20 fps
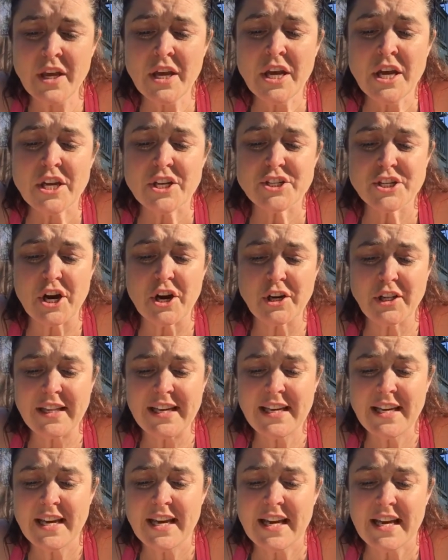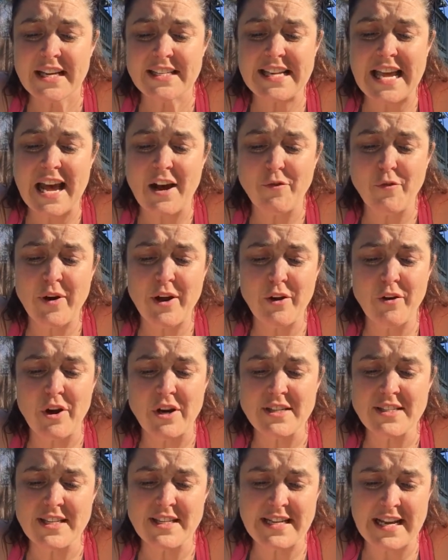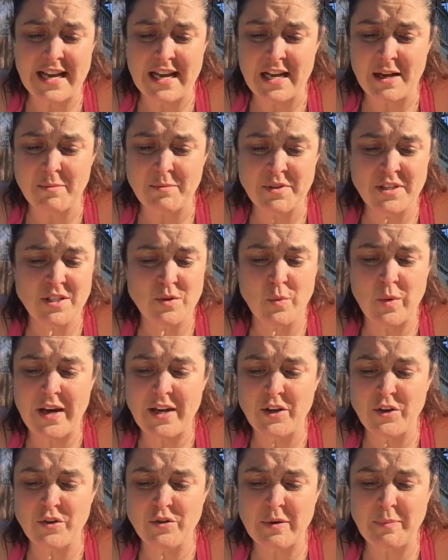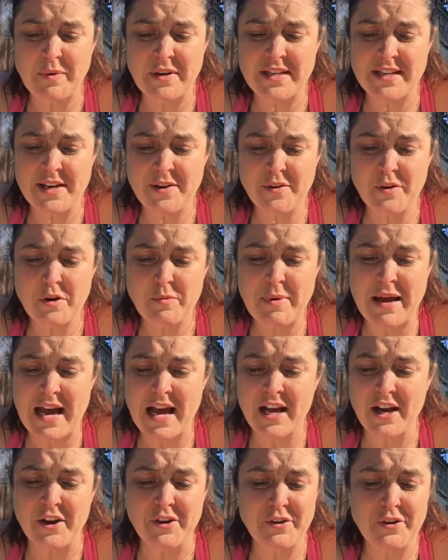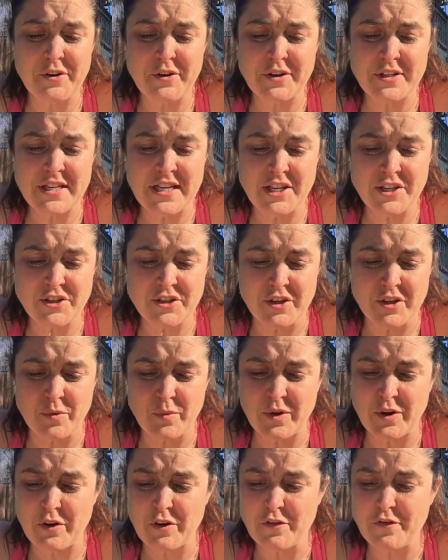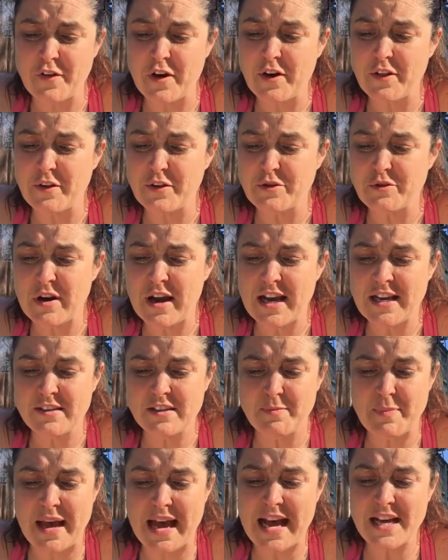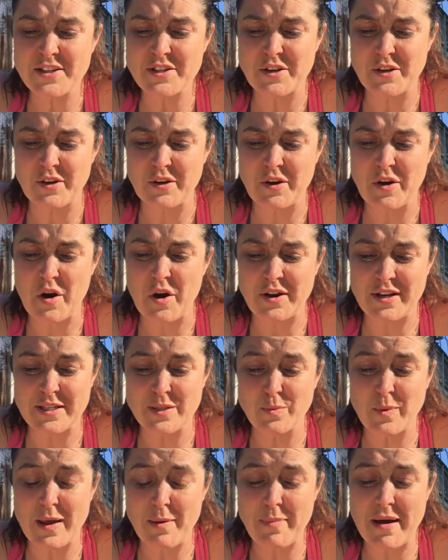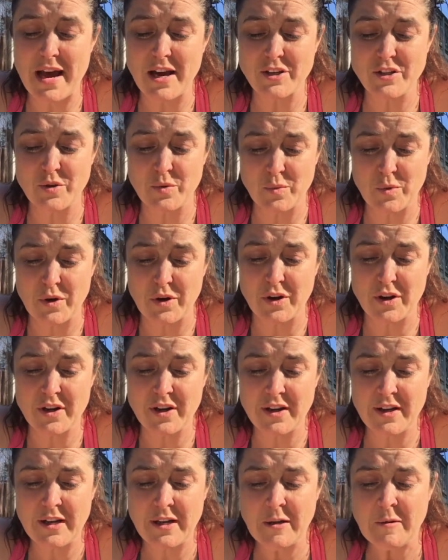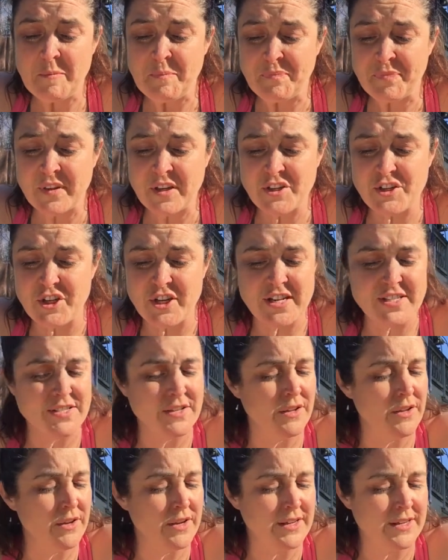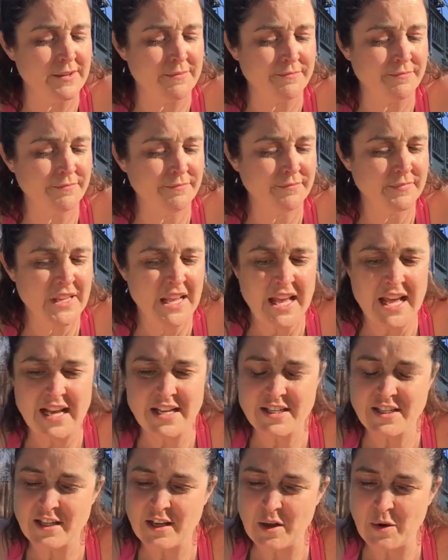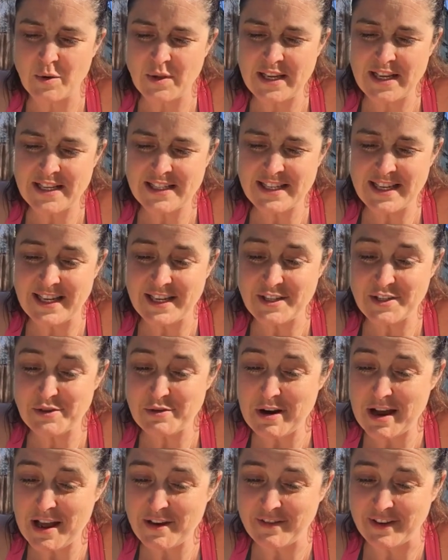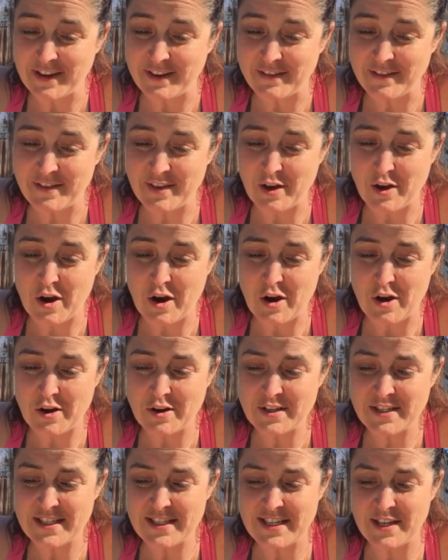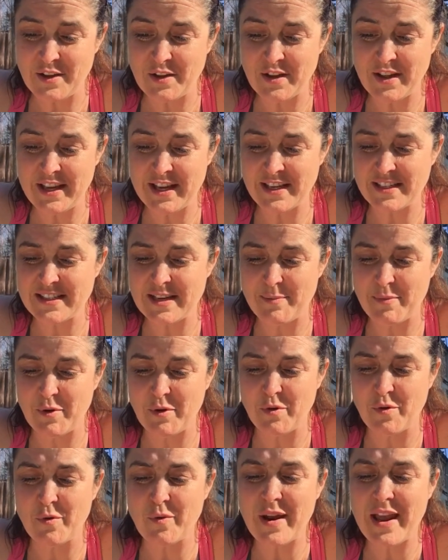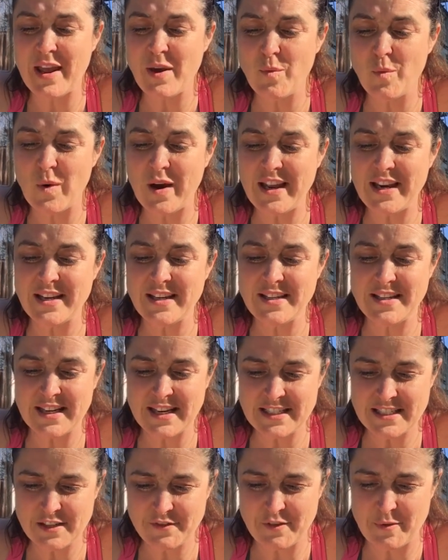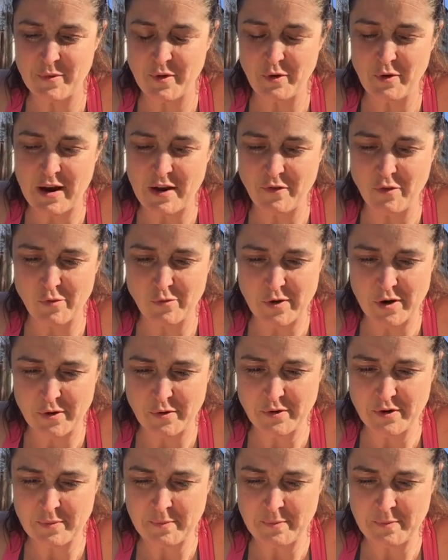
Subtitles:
Charlie is halfway across the dam, sweat dripping down her back under her t-shirt when her father drives past her on his way back to work. She doesn't look at him. As slowly as he is driving, the car still kicks up gray-white dust from the gravel road.